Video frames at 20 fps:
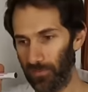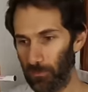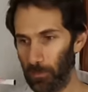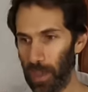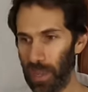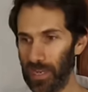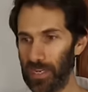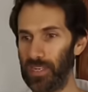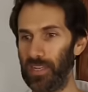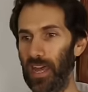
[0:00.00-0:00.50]

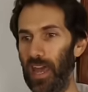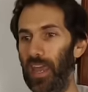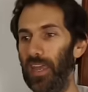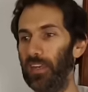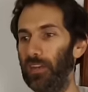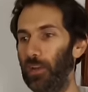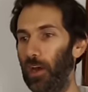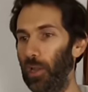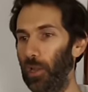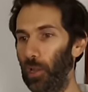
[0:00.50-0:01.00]

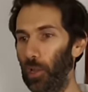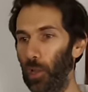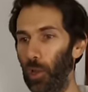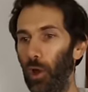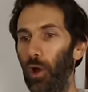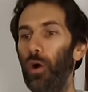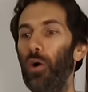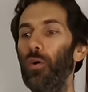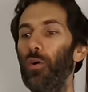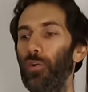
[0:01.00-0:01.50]
maintain a
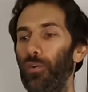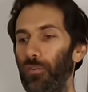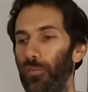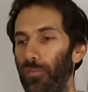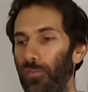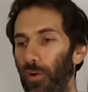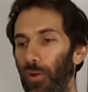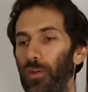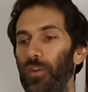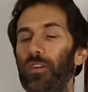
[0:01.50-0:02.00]
long,
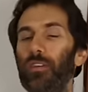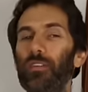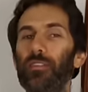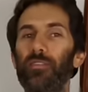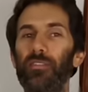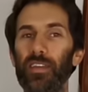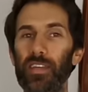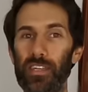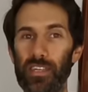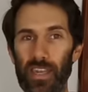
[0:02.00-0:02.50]

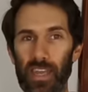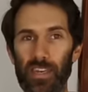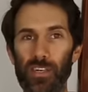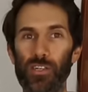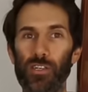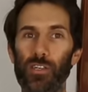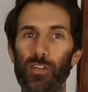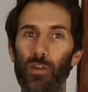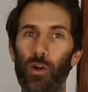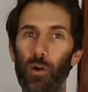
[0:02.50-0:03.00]
focused
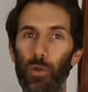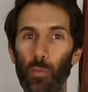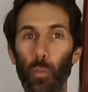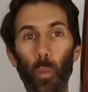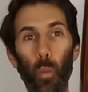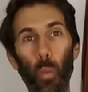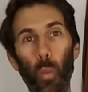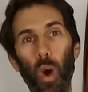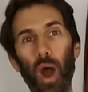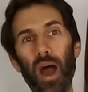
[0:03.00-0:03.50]
attention
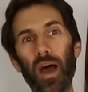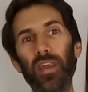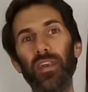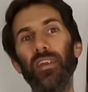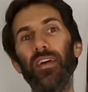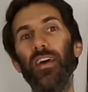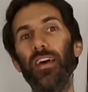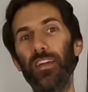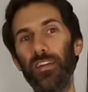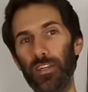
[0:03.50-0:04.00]
on
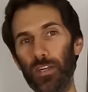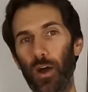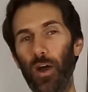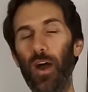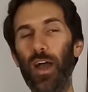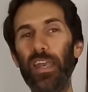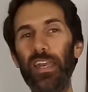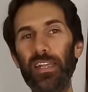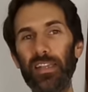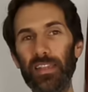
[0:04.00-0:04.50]
one
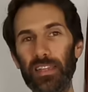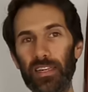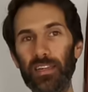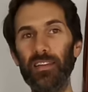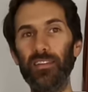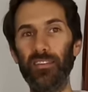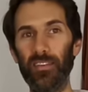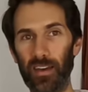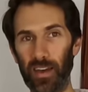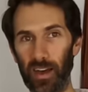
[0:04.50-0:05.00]
tiny
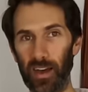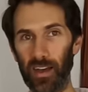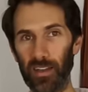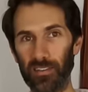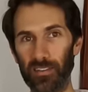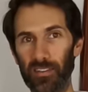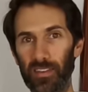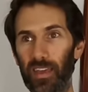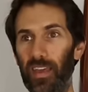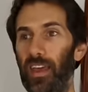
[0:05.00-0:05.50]
little
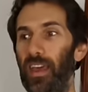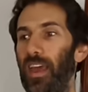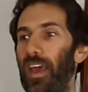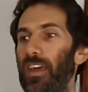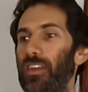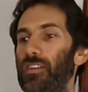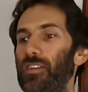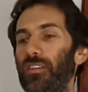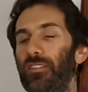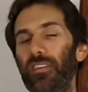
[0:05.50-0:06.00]
task
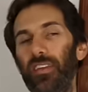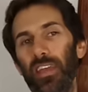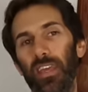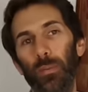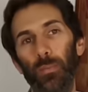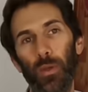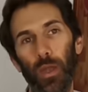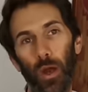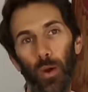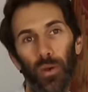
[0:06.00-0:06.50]
and just
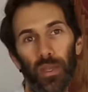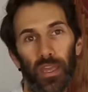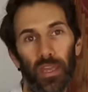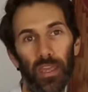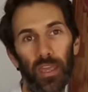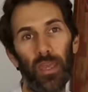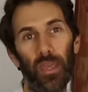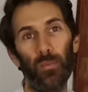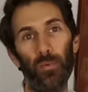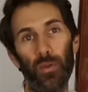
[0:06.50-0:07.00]
keep going
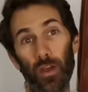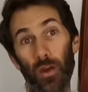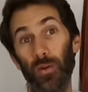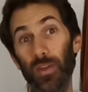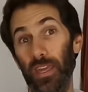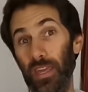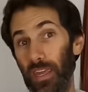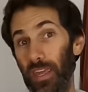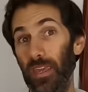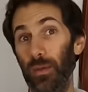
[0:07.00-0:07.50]
and keep
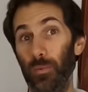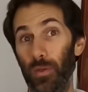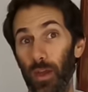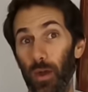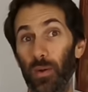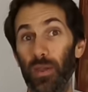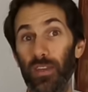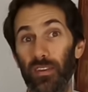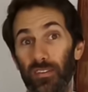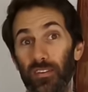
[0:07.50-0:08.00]
going and keep
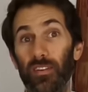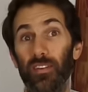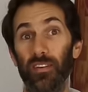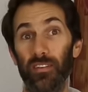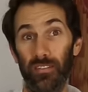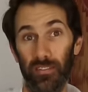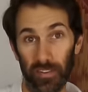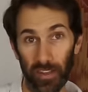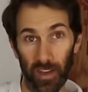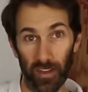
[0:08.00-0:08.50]
going until
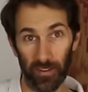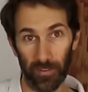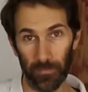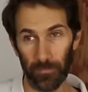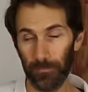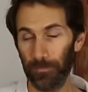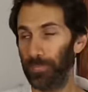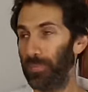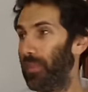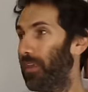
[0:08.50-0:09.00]
it's done.
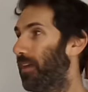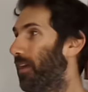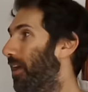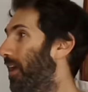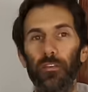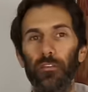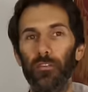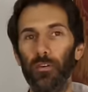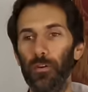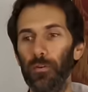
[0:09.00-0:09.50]

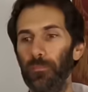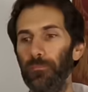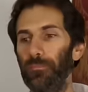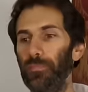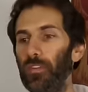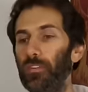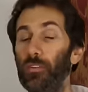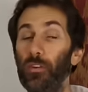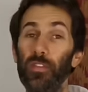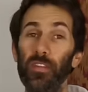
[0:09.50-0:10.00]
So,
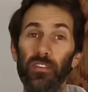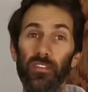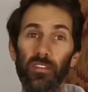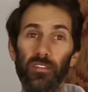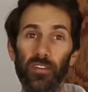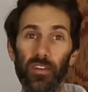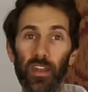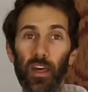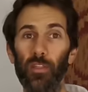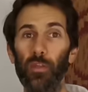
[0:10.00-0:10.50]
so this
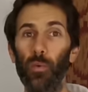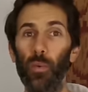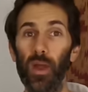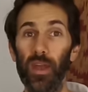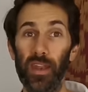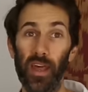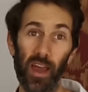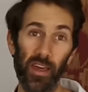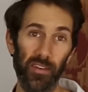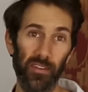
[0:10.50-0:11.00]
is another
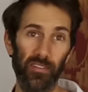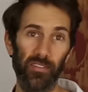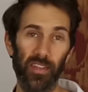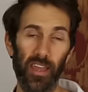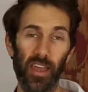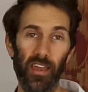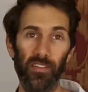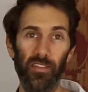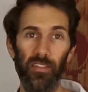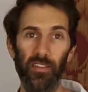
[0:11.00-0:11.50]
way to
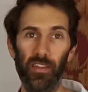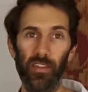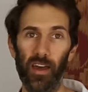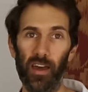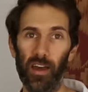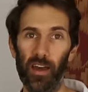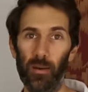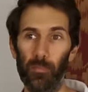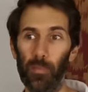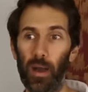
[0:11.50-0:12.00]
understand
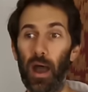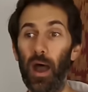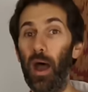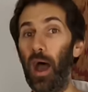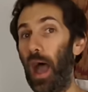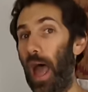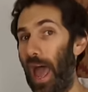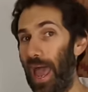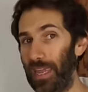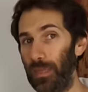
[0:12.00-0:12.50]
um,
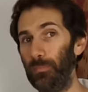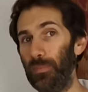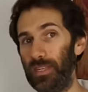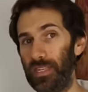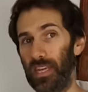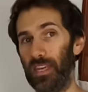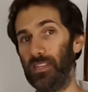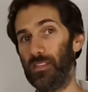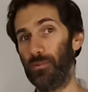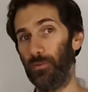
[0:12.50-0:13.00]
a
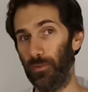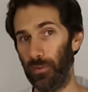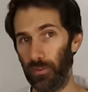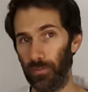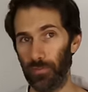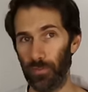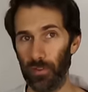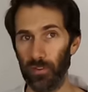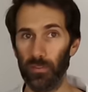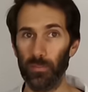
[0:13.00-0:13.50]
potential
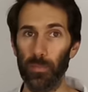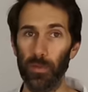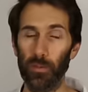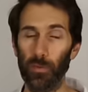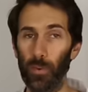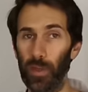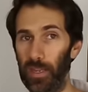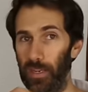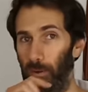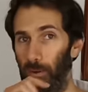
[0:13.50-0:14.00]
difference
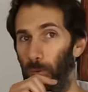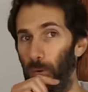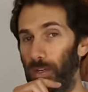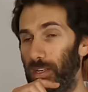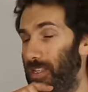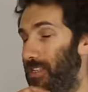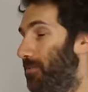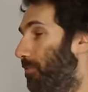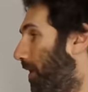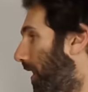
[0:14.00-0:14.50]
between
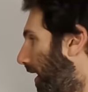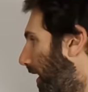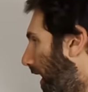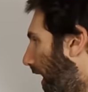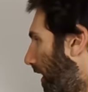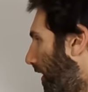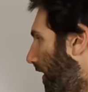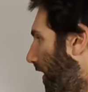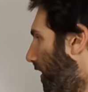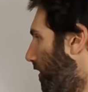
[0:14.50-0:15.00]
autism and
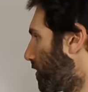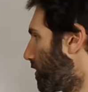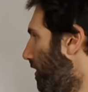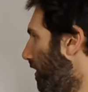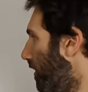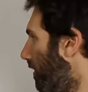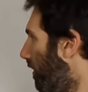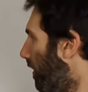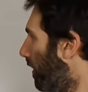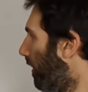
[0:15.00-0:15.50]

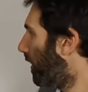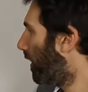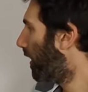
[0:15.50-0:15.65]
ADHD,